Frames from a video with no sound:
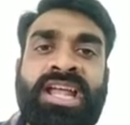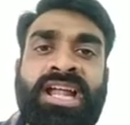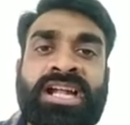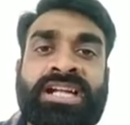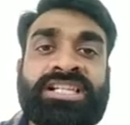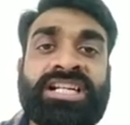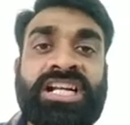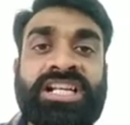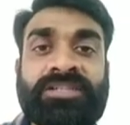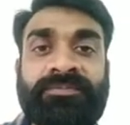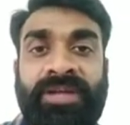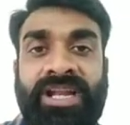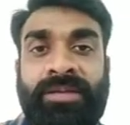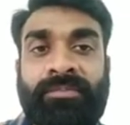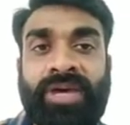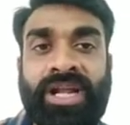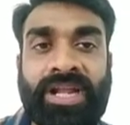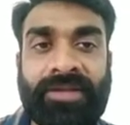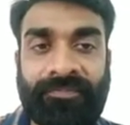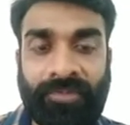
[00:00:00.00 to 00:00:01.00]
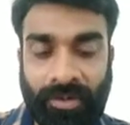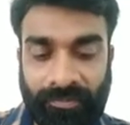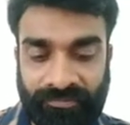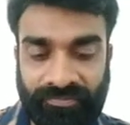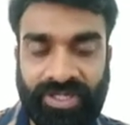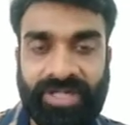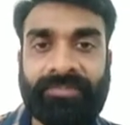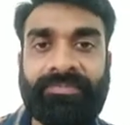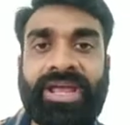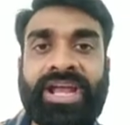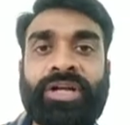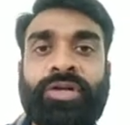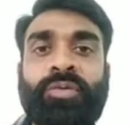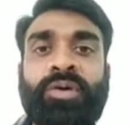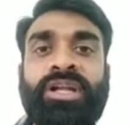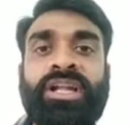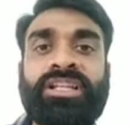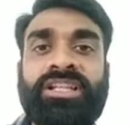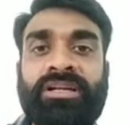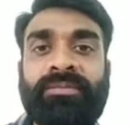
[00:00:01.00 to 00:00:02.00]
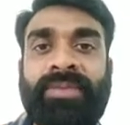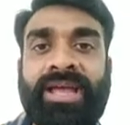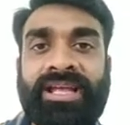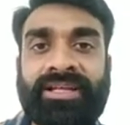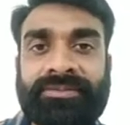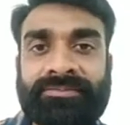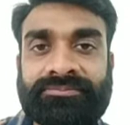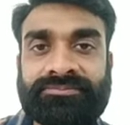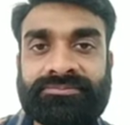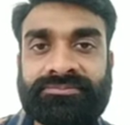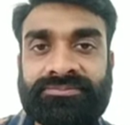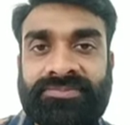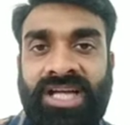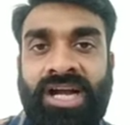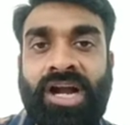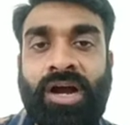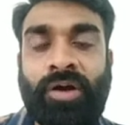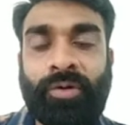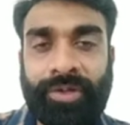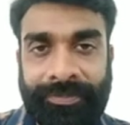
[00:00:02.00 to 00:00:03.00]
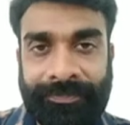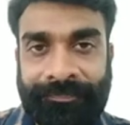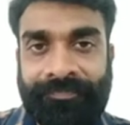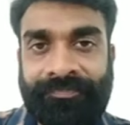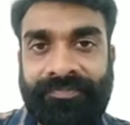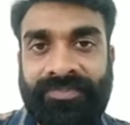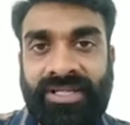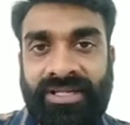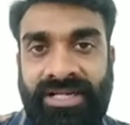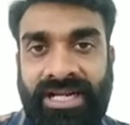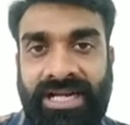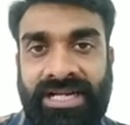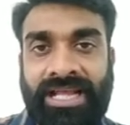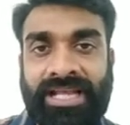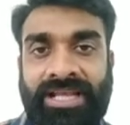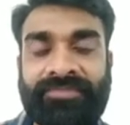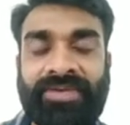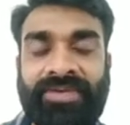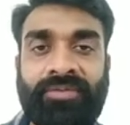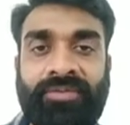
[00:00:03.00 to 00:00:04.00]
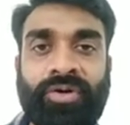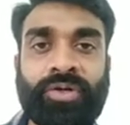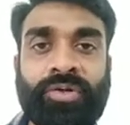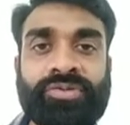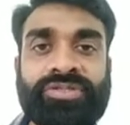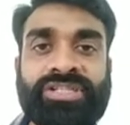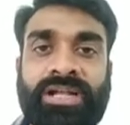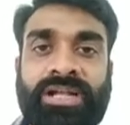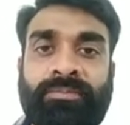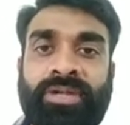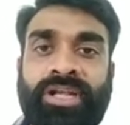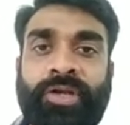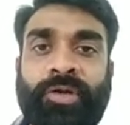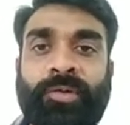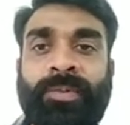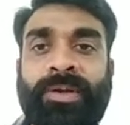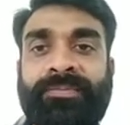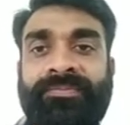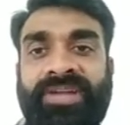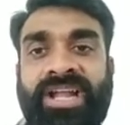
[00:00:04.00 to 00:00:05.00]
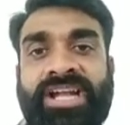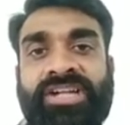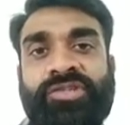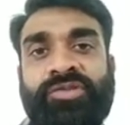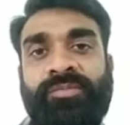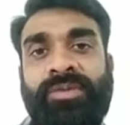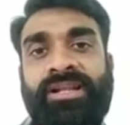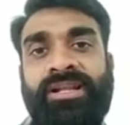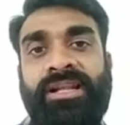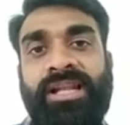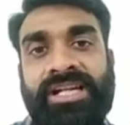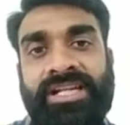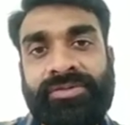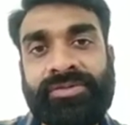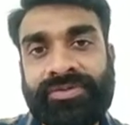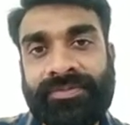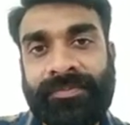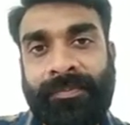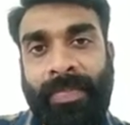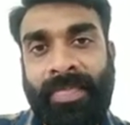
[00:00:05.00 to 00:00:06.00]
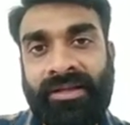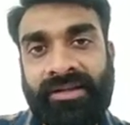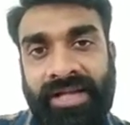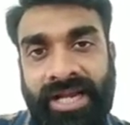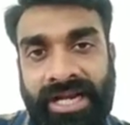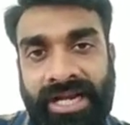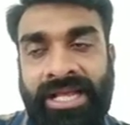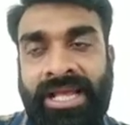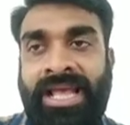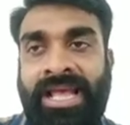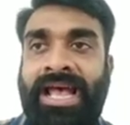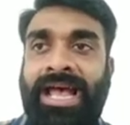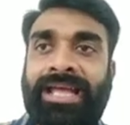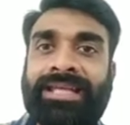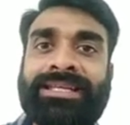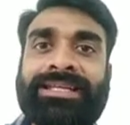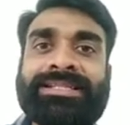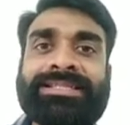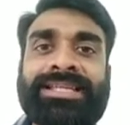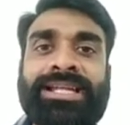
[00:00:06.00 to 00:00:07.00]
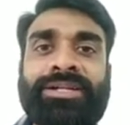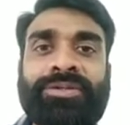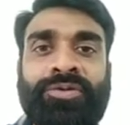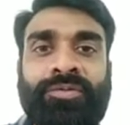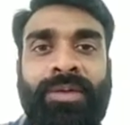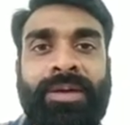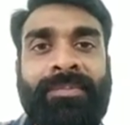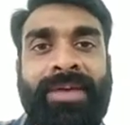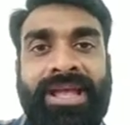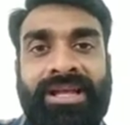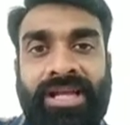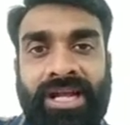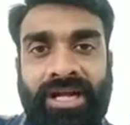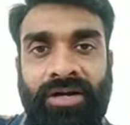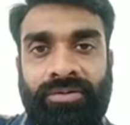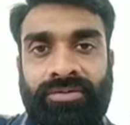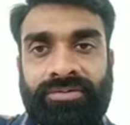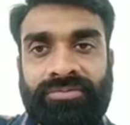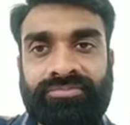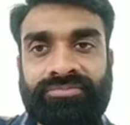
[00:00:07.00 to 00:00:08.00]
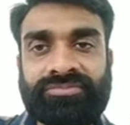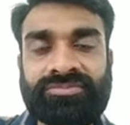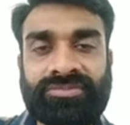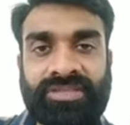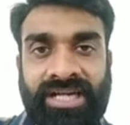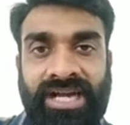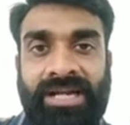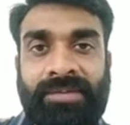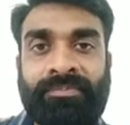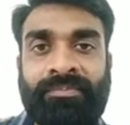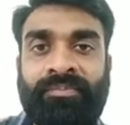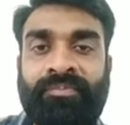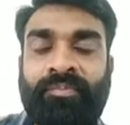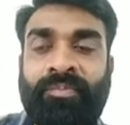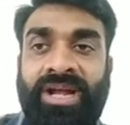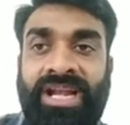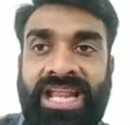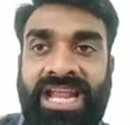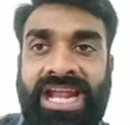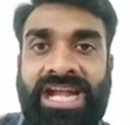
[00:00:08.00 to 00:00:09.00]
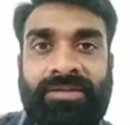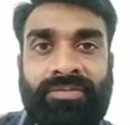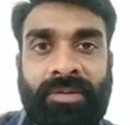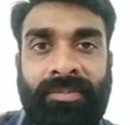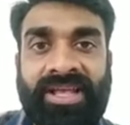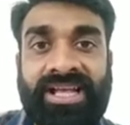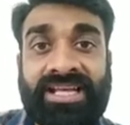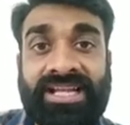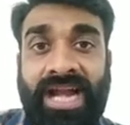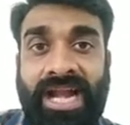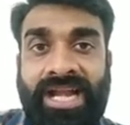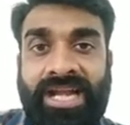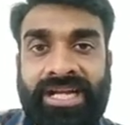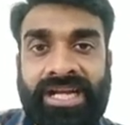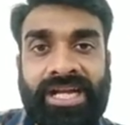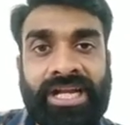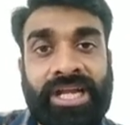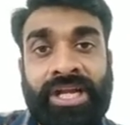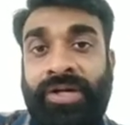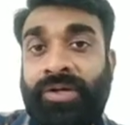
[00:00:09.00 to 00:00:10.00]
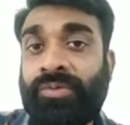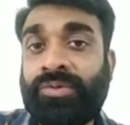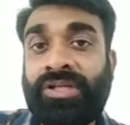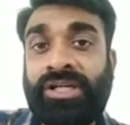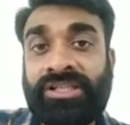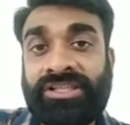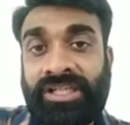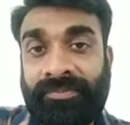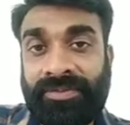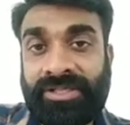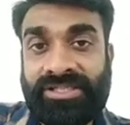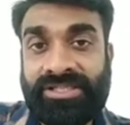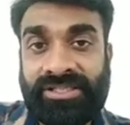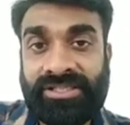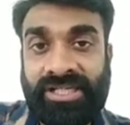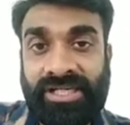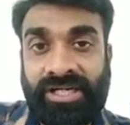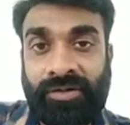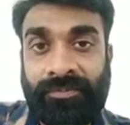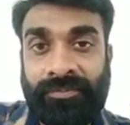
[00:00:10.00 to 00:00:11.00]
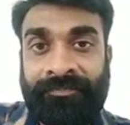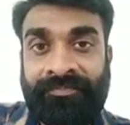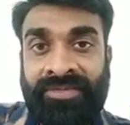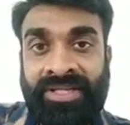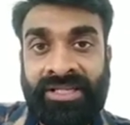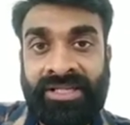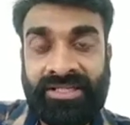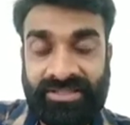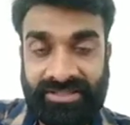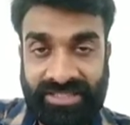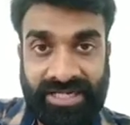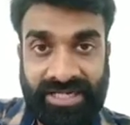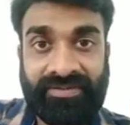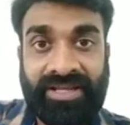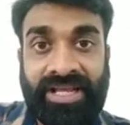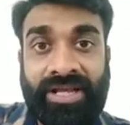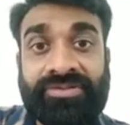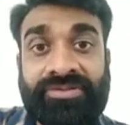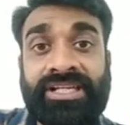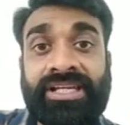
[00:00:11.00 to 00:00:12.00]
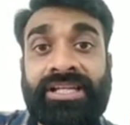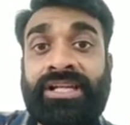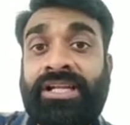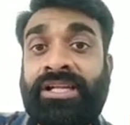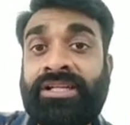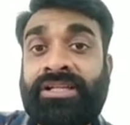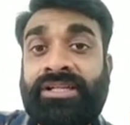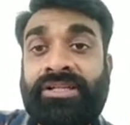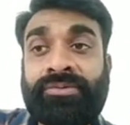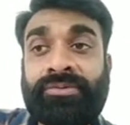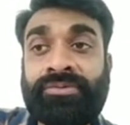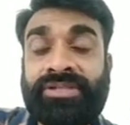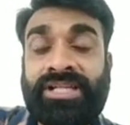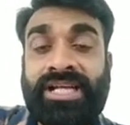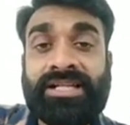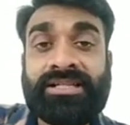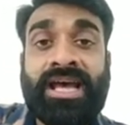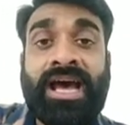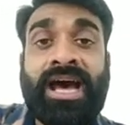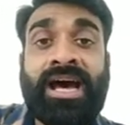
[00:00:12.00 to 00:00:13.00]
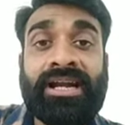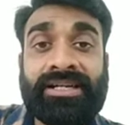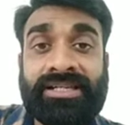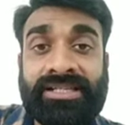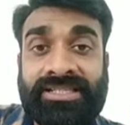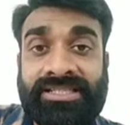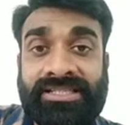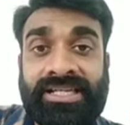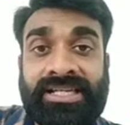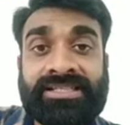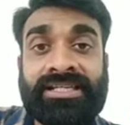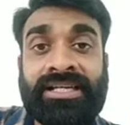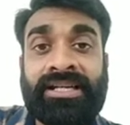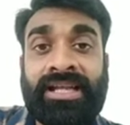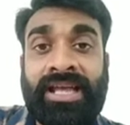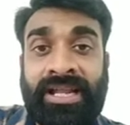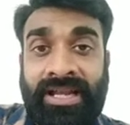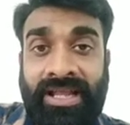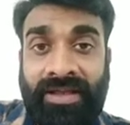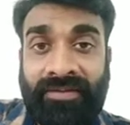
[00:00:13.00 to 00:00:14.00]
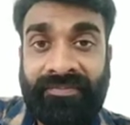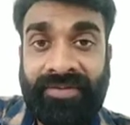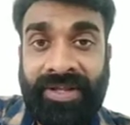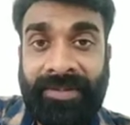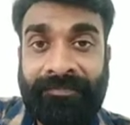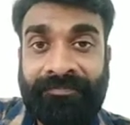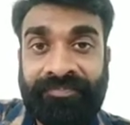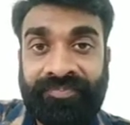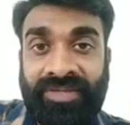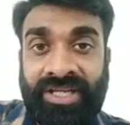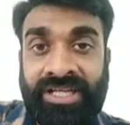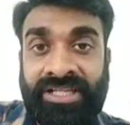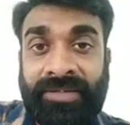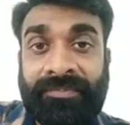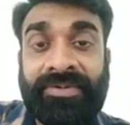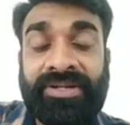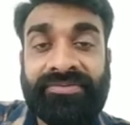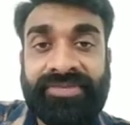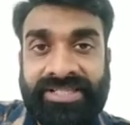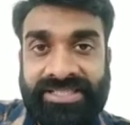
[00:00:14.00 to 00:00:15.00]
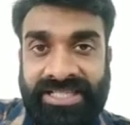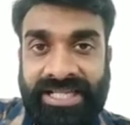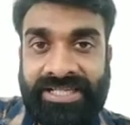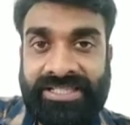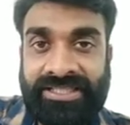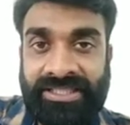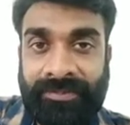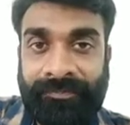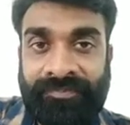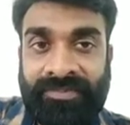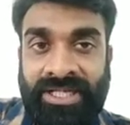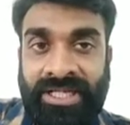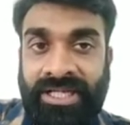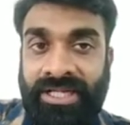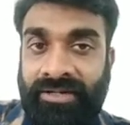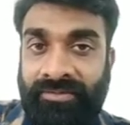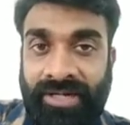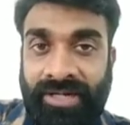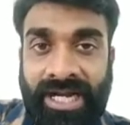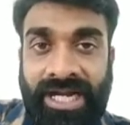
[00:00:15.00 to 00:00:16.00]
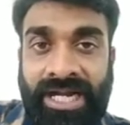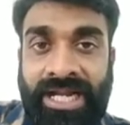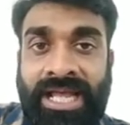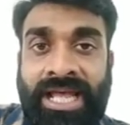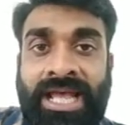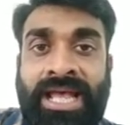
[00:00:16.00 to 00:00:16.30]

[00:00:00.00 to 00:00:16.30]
transferring money from one bank to another bank account, right? Like if I want to send money to my friends, to my relatives, right, I can send through my bank account, right? Money, it will be credited into the other person's account, that we have seen into that RTGS and NEFT in the previous lecture, right?